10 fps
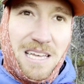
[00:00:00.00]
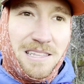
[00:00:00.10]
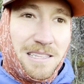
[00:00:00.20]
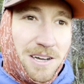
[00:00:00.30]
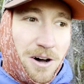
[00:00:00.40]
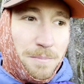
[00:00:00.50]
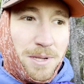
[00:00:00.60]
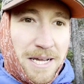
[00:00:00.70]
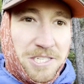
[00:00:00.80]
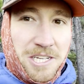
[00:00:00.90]
the
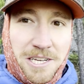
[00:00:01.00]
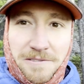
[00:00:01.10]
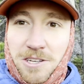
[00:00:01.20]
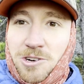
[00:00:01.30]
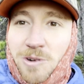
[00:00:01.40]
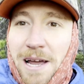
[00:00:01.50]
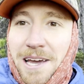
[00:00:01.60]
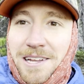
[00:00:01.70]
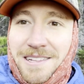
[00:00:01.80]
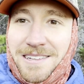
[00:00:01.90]
complexity of the
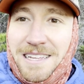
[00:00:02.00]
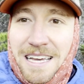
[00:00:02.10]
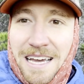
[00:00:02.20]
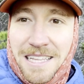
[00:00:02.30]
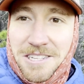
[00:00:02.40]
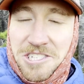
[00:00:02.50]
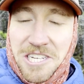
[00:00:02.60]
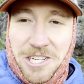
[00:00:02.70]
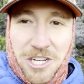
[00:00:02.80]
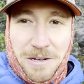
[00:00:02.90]
terrain and the
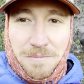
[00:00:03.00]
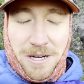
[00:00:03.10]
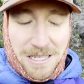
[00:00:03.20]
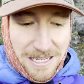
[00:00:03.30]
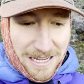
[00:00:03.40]
stitching, but